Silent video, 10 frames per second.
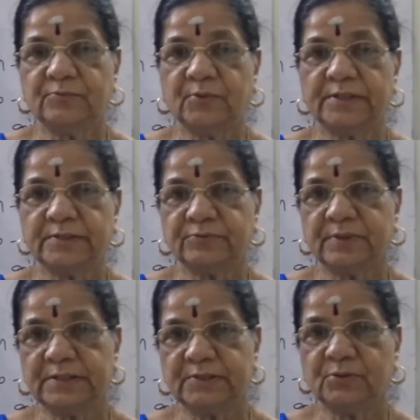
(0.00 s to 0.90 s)

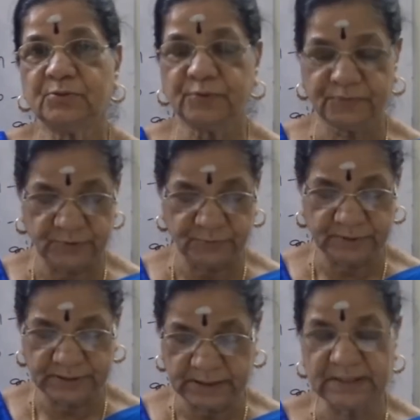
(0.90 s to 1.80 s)
45 to
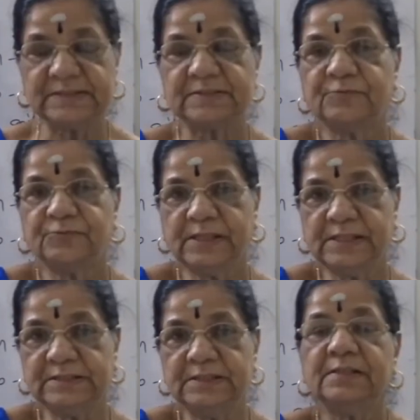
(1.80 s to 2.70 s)
55 years of
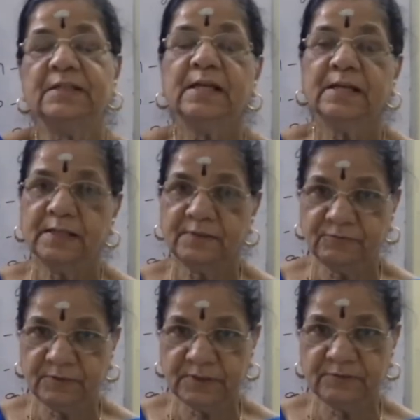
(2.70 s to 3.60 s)
age in
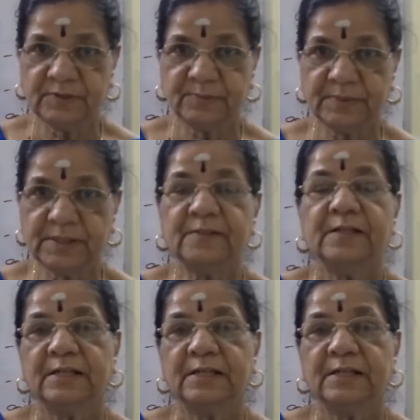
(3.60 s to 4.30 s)
every woman,